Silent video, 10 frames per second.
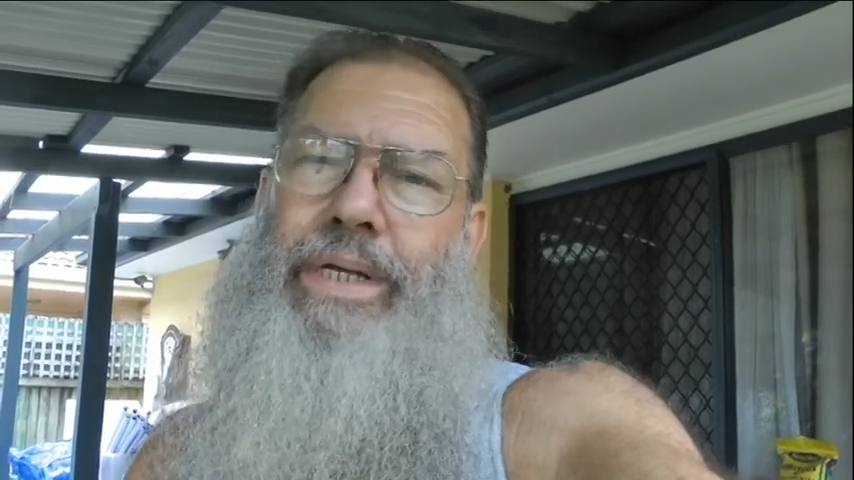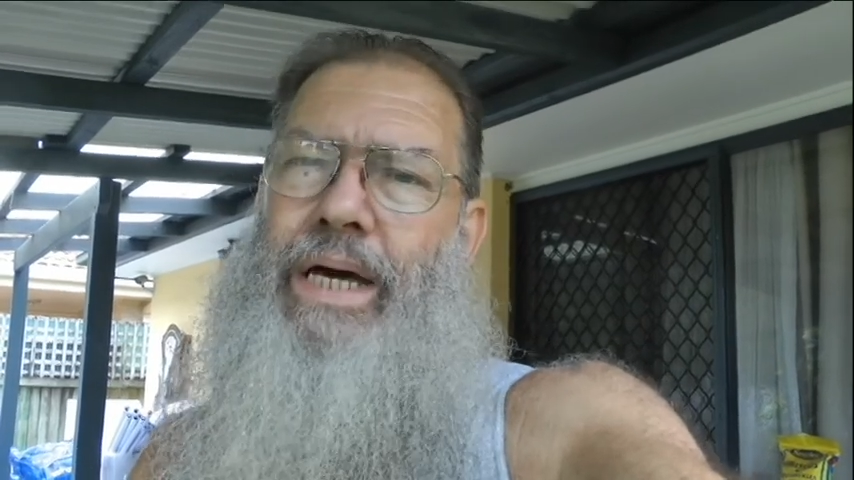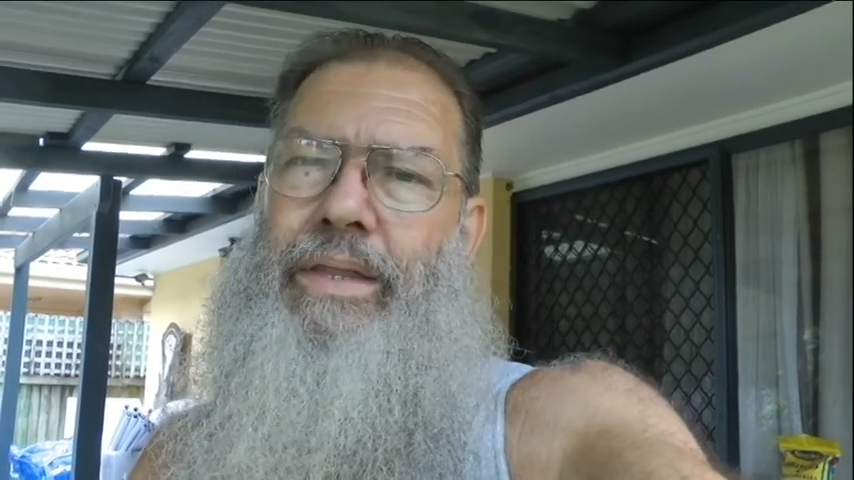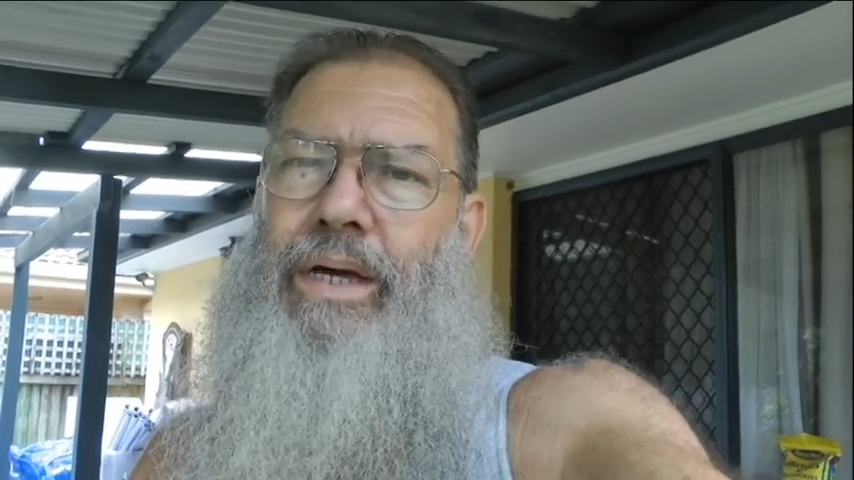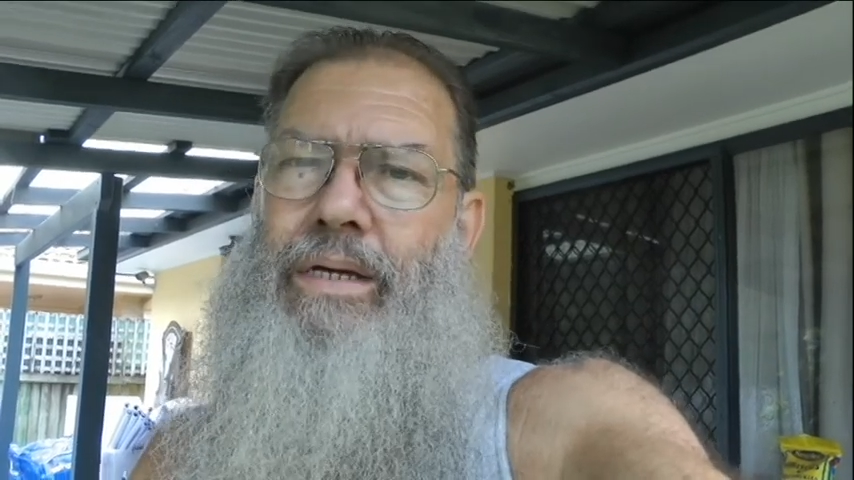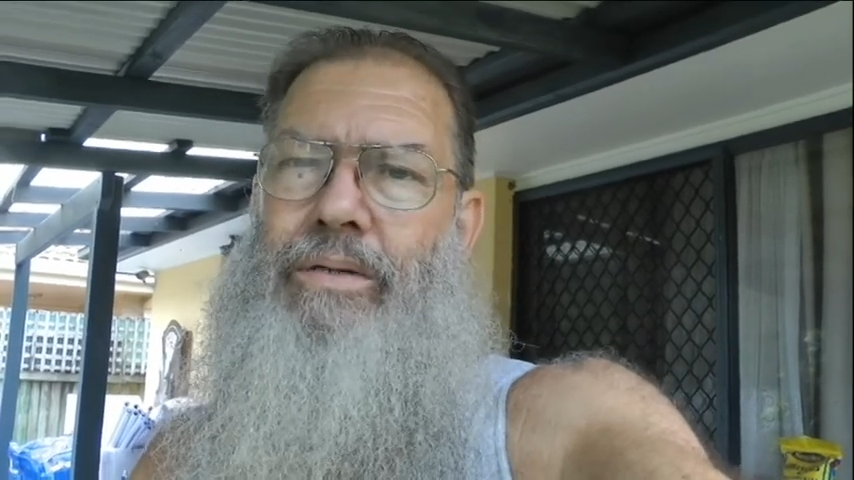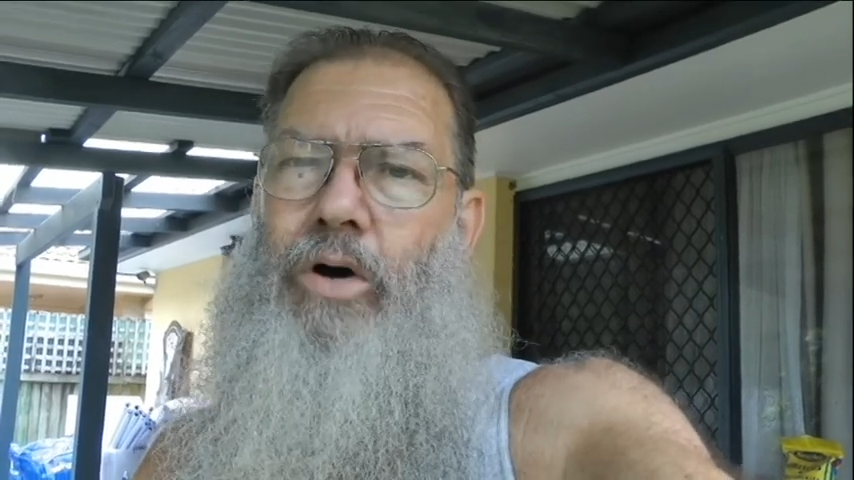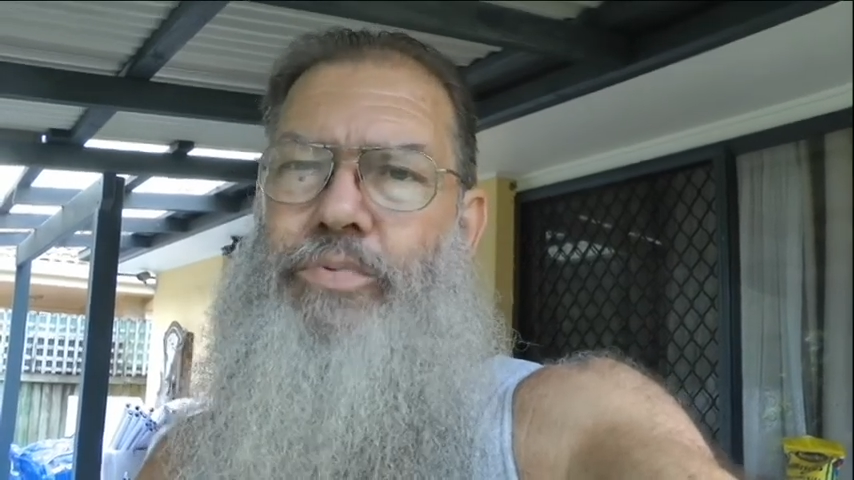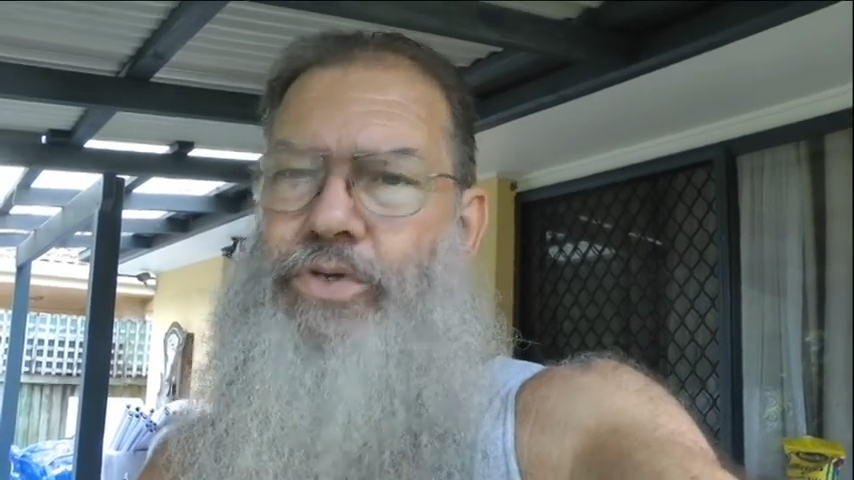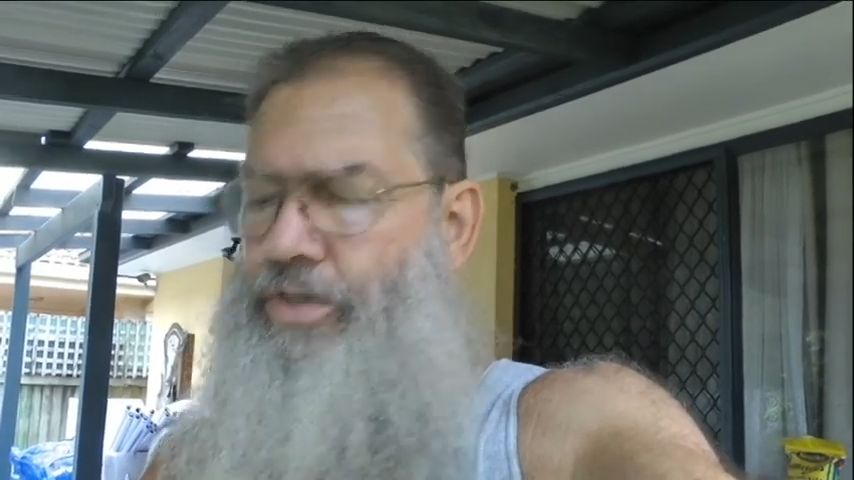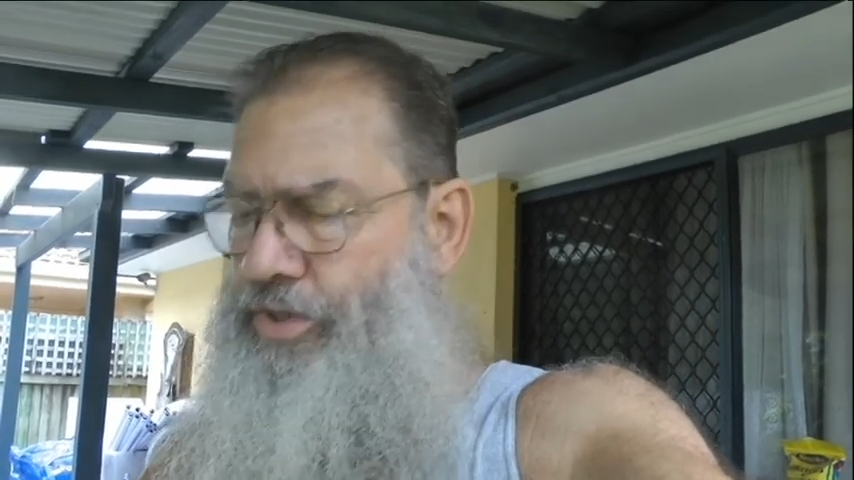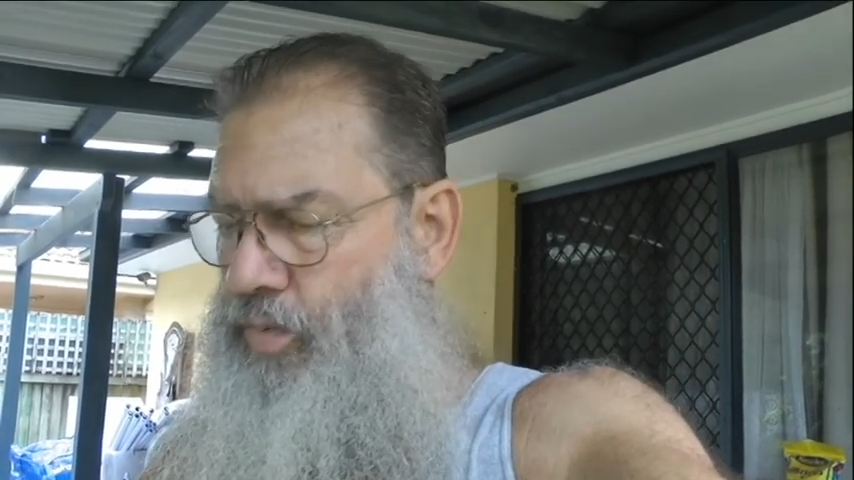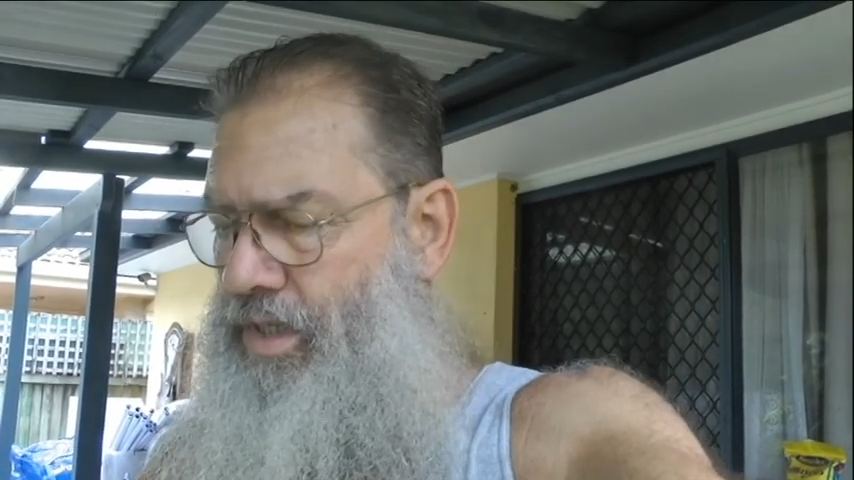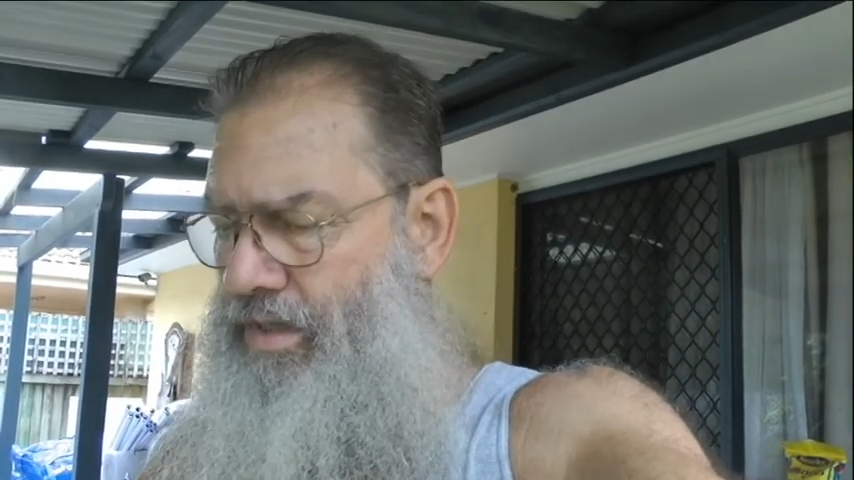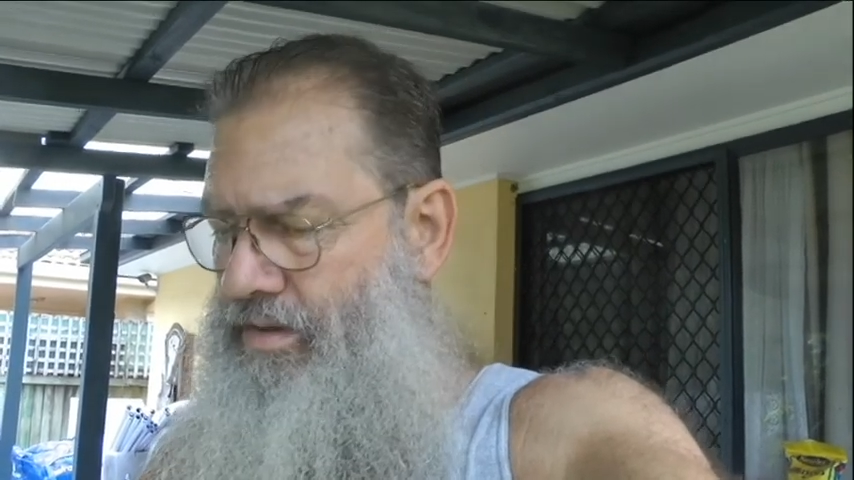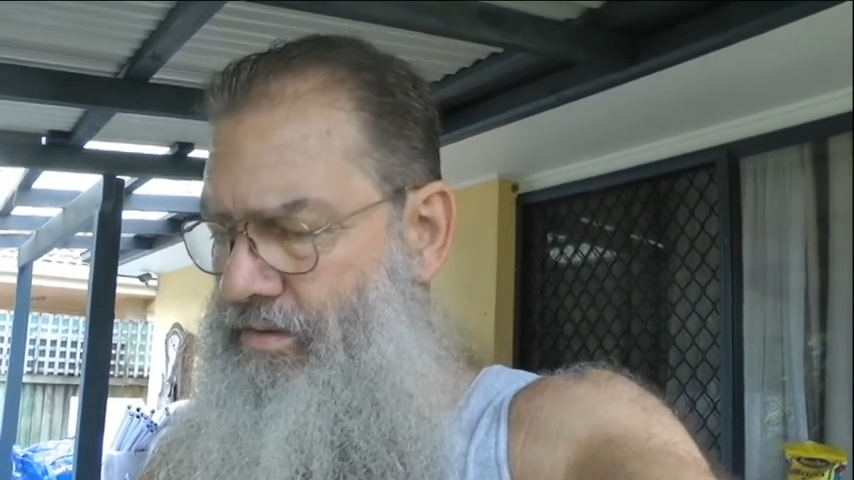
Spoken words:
another option as well.